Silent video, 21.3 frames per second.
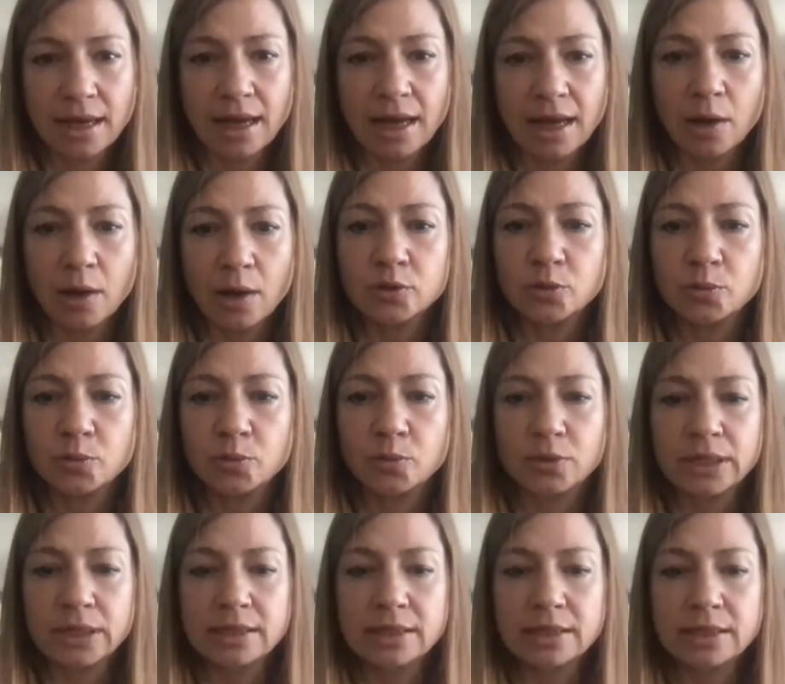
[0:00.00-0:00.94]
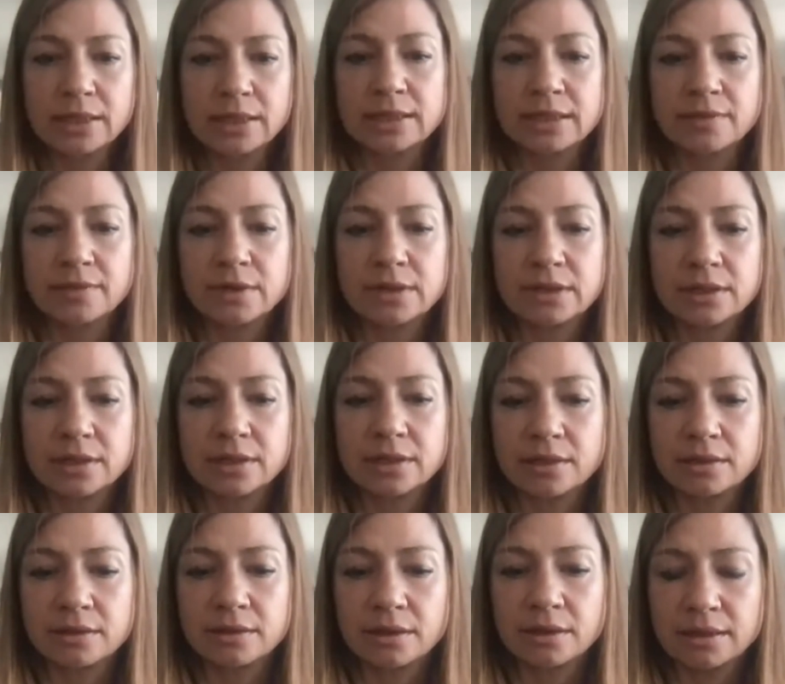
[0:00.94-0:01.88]
How to bring
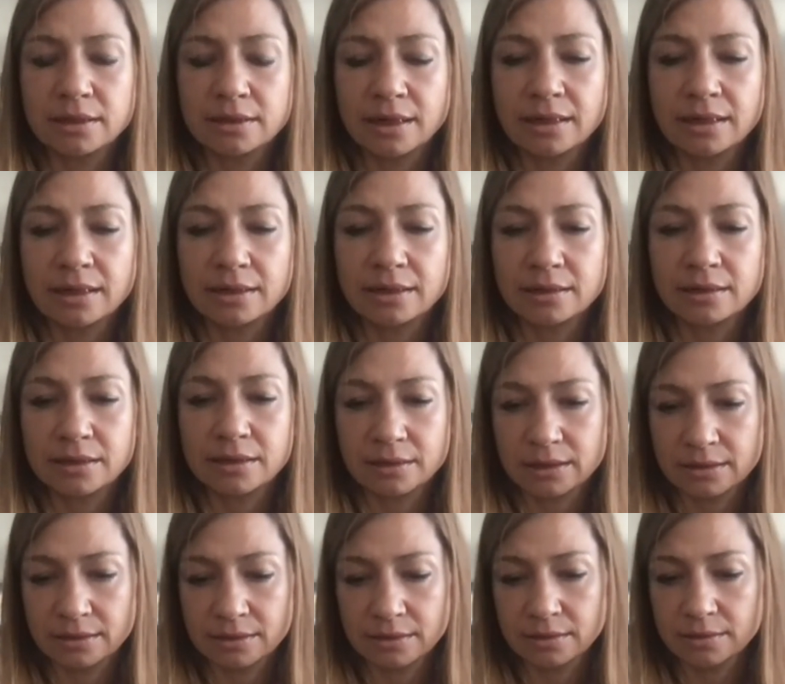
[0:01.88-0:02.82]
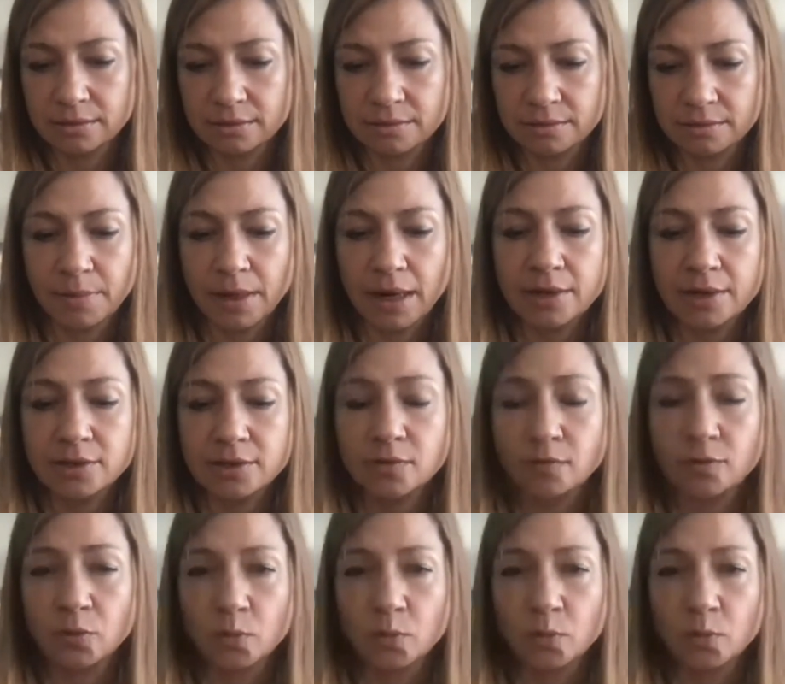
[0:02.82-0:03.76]
connectivity in the parts
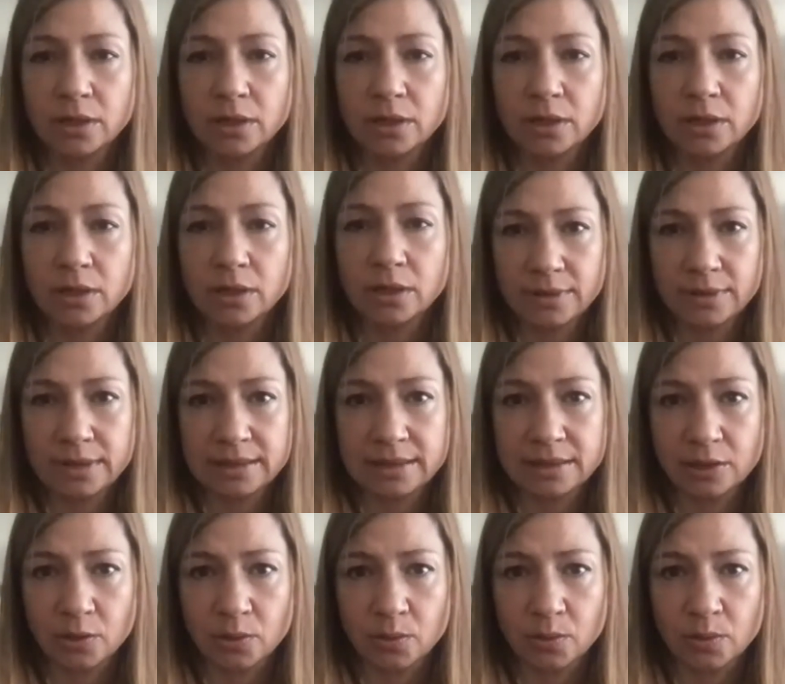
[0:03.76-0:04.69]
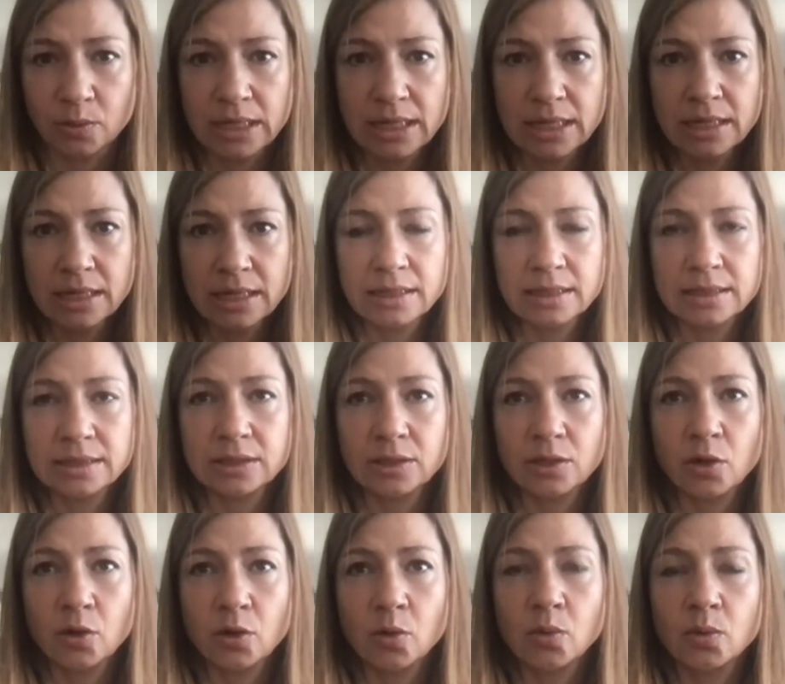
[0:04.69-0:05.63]
of the world where there is no.
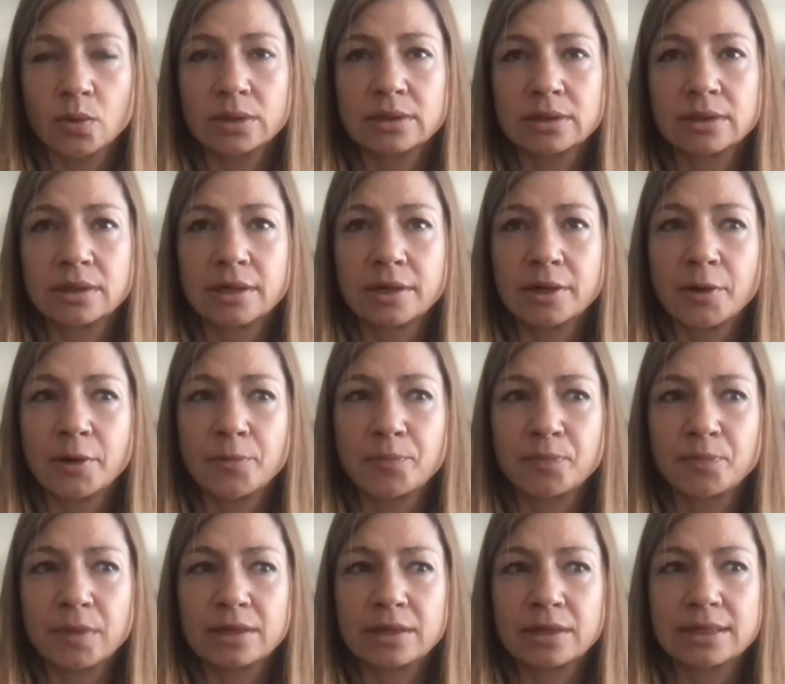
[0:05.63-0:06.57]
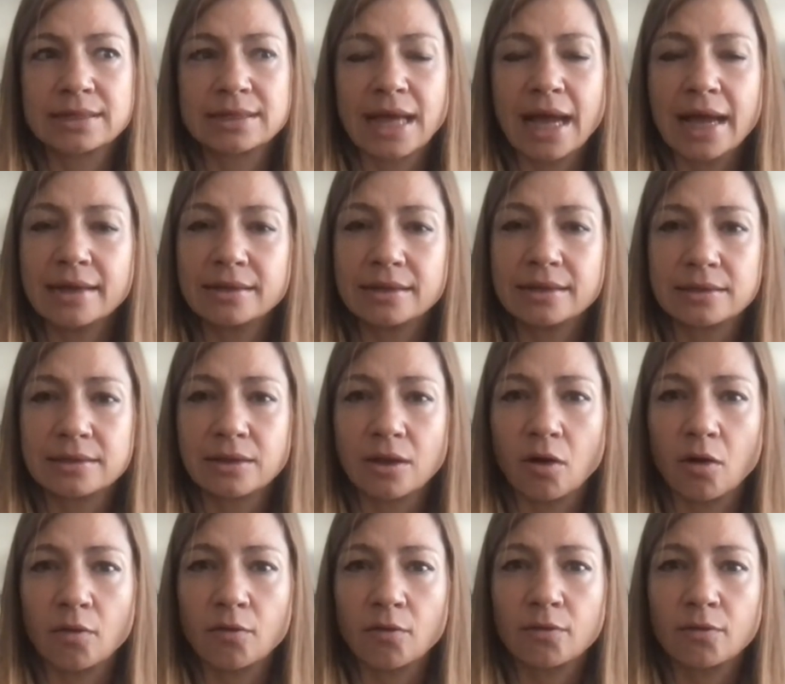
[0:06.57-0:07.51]
So the scientist
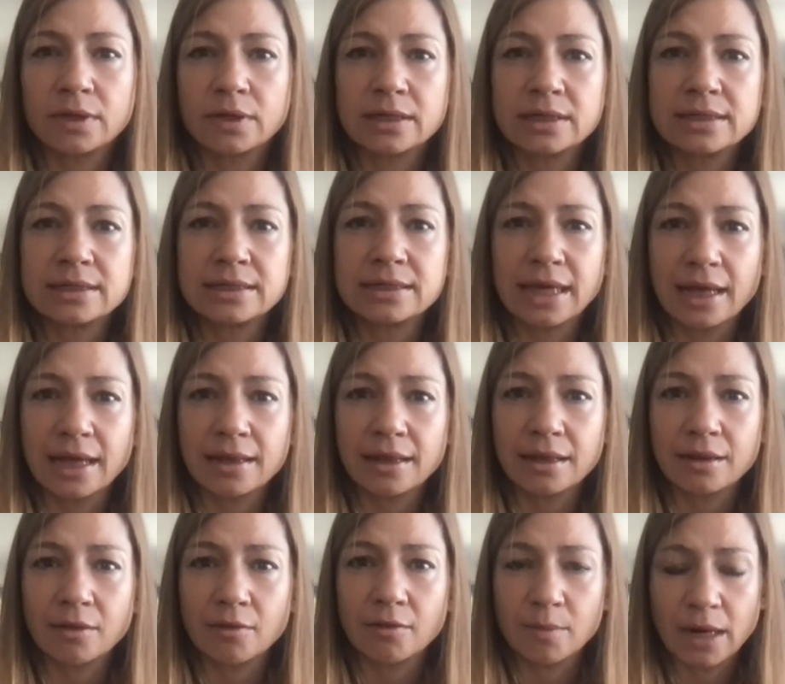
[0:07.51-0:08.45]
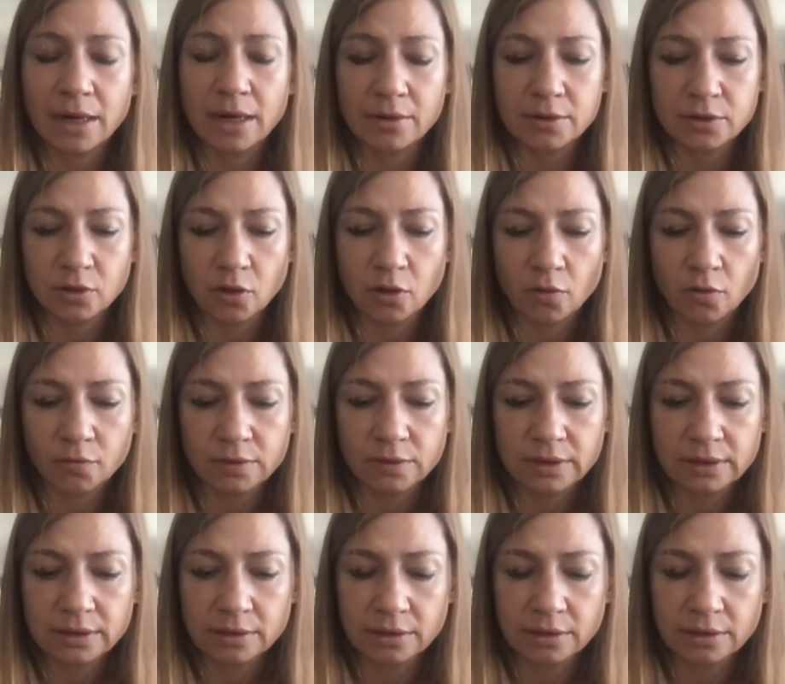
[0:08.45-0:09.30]
in Seattle of Microsoft,